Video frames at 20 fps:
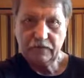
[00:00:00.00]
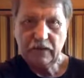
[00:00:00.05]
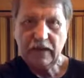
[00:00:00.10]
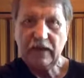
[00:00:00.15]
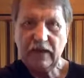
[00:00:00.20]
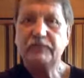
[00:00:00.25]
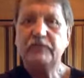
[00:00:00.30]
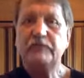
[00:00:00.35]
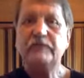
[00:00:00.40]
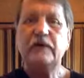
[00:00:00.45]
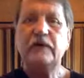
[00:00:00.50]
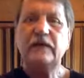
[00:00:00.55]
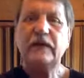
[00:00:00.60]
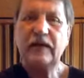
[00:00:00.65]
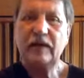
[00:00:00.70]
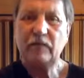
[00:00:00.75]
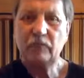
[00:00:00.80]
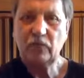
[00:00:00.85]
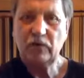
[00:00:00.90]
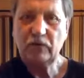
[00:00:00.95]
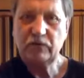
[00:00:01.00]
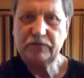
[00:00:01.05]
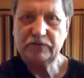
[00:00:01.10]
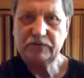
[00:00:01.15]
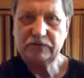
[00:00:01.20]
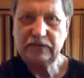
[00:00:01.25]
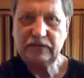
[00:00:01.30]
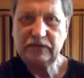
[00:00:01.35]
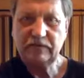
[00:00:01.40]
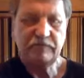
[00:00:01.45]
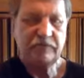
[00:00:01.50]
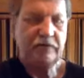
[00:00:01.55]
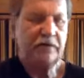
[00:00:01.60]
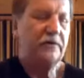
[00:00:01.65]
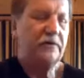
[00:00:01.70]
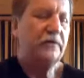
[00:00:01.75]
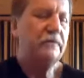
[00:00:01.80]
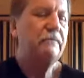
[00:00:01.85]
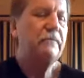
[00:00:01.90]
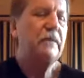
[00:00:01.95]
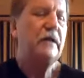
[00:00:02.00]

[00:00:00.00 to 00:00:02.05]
after you've done the hammer on with your second finger,